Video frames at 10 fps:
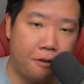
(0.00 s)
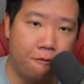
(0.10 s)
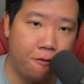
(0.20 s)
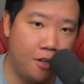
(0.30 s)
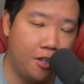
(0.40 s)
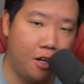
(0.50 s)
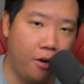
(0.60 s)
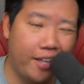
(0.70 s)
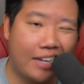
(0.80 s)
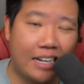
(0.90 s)
video
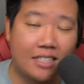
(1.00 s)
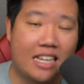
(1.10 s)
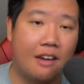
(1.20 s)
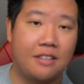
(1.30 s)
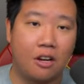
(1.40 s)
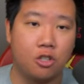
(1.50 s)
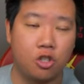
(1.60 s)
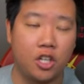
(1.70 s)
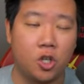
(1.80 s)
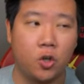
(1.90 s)
and kind of dive down into
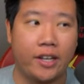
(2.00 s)
the hero.